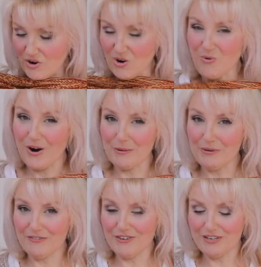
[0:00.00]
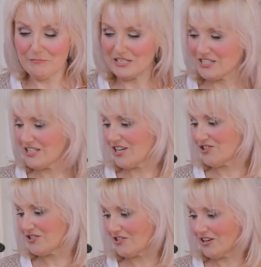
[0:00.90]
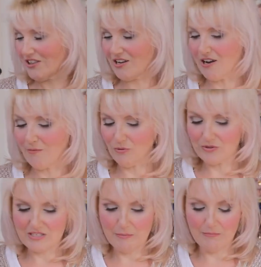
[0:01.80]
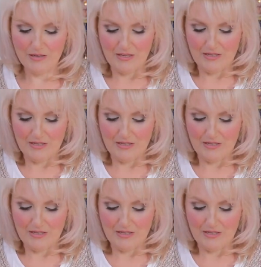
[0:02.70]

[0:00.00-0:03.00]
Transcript: got quite a bit of it in my stash. I think I bought some,